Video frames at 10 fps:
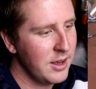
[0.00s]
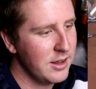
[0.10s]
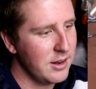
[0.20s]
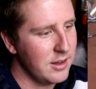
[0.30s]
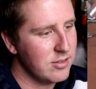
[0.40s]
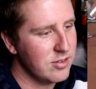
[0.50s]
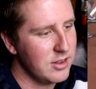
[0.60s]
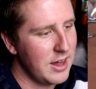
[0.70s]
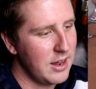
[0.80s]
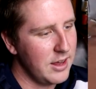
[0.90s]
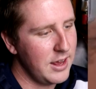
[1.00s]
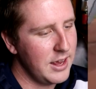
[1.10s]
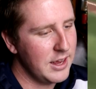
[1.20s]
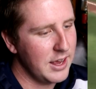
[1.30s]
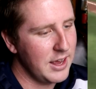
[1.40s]
And let's see that
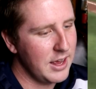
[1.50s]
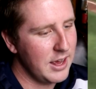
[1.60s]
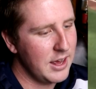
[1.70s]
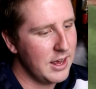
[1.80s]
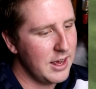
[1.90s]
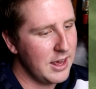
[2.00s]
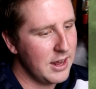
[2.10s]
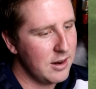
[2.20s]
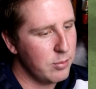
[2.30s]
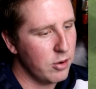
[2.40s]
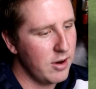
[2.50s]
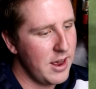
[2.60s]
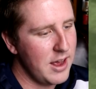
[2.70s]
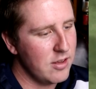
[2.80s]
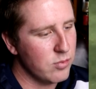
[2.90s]
leg, and
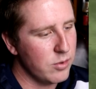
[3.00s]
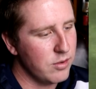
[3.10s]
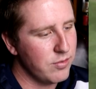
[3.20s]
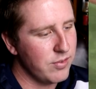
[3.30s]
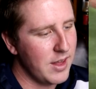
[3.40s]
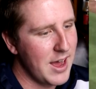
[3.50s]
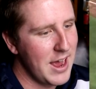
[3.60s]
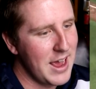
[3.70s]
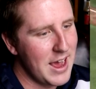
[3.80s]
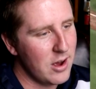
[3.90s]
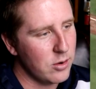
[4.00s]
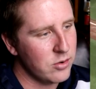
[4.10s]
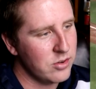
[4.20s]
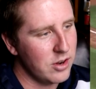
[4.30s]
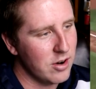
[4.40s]
Perez will fly
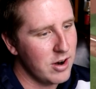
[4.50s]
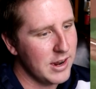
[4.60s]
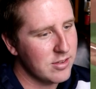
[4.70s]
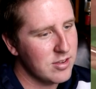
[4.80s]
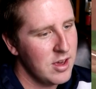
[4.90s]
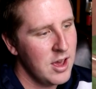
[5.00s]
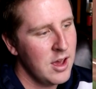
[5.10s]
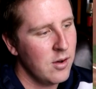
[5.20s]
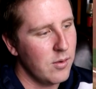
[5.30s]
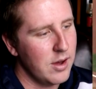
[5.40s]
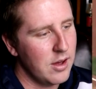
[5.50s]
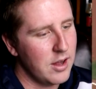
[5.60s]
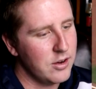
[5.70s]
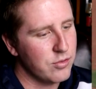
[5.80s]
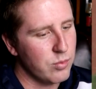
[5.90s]
out, darn it. Well,
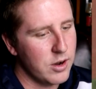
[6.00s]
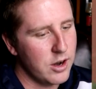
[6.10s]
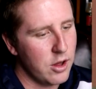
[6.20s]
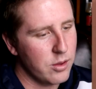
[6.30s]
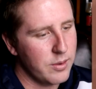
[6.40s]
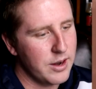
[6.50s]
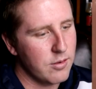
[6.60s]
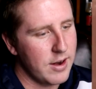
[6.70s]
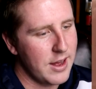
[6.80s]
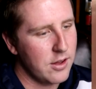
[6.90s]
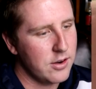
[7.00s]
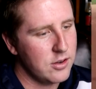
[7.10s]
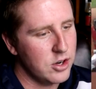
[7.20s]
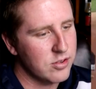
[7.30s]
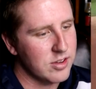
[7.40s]
I'll just run all the way
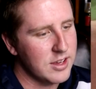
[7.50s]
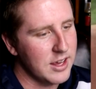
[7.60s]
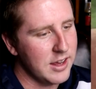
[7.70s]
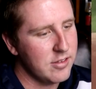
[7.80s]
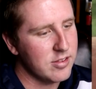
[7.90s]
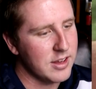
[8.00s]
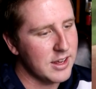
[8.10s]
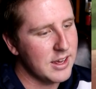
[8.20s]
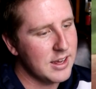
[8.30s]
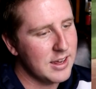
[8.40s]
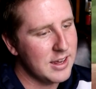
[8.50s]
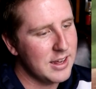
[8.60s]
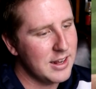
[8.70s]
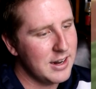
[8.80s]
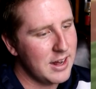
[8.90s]
around just in case,
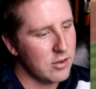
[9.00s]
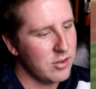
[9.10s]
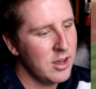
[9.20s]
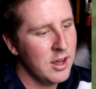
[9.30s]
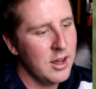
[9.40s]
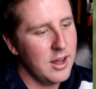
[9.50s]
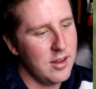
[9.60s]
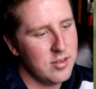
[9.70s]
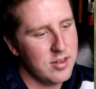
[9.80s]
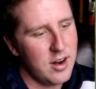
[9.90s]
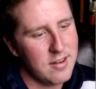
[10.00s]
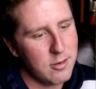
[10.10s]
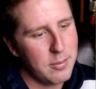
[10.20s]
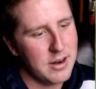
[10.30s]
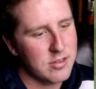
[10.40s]
and out. Has there
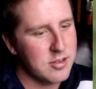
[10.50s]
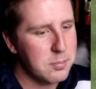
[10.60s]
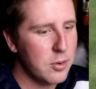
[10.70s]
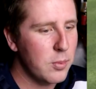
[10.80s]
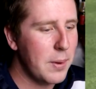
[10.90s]
ever been a simple